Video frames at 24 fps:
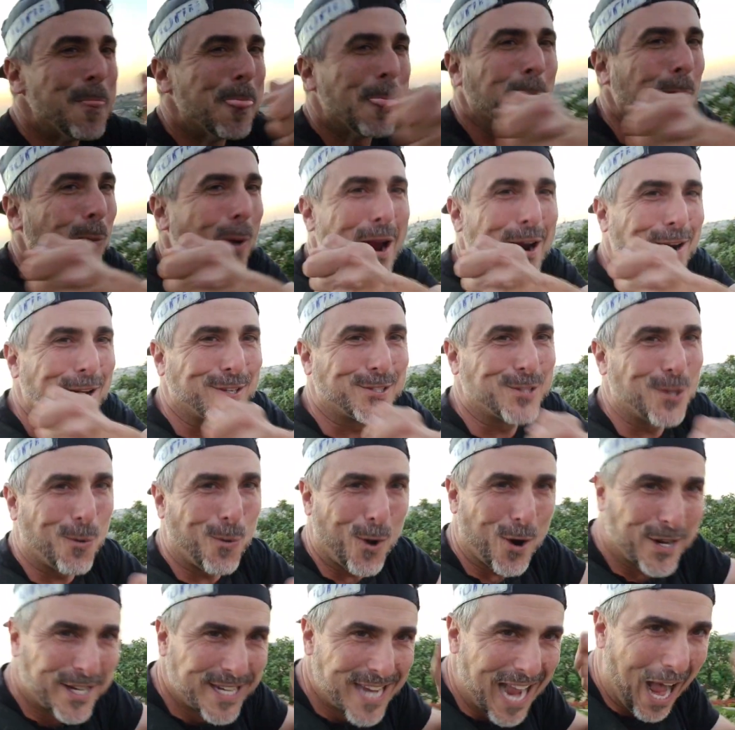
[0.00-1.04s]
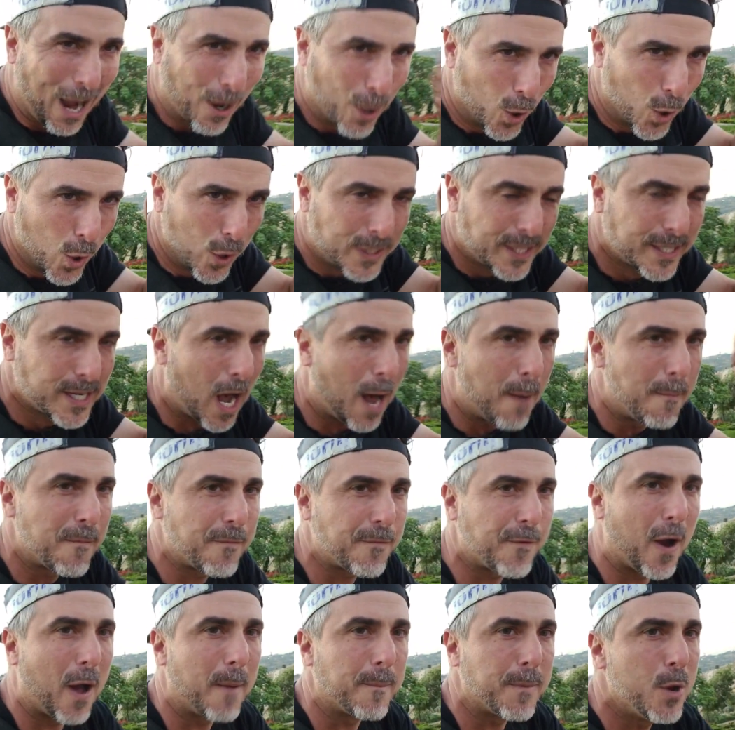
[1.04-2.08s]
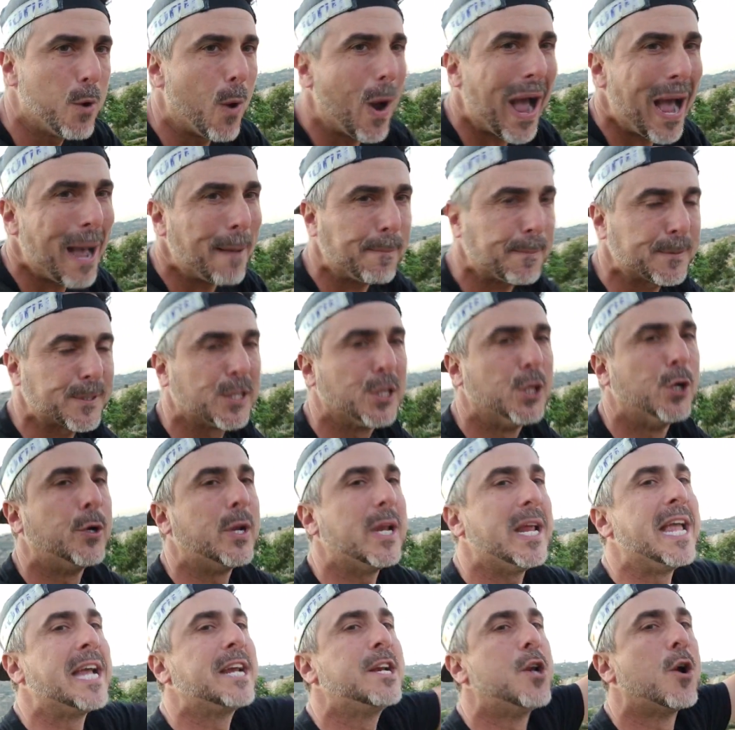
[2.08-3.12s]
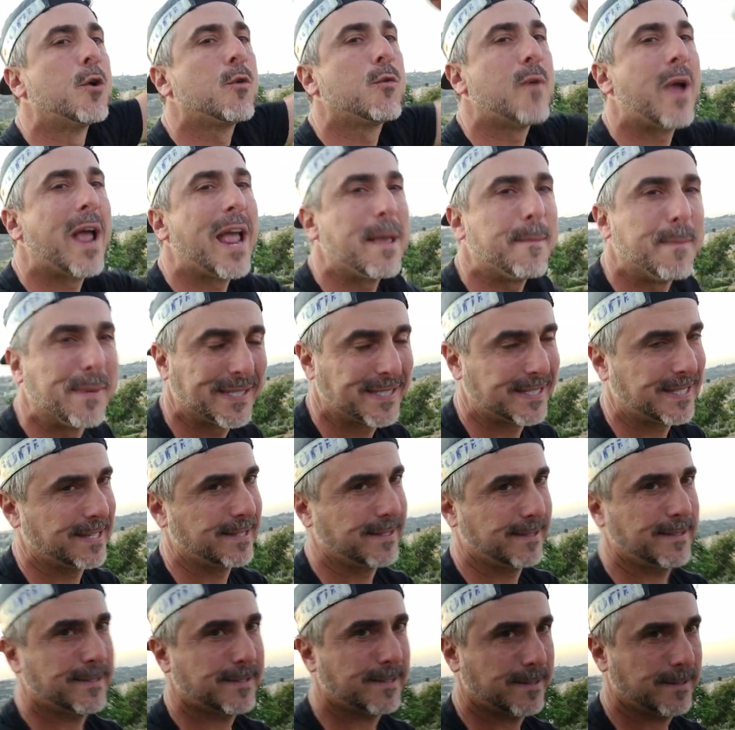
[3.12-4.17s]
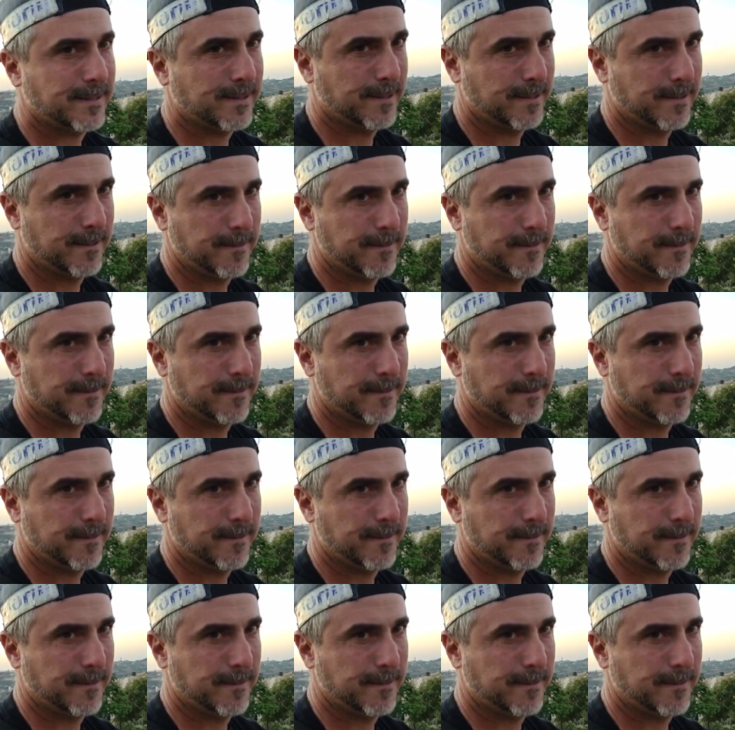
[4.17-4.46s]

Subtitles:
Where does the word Yahud come from, you absolute ignoramuses?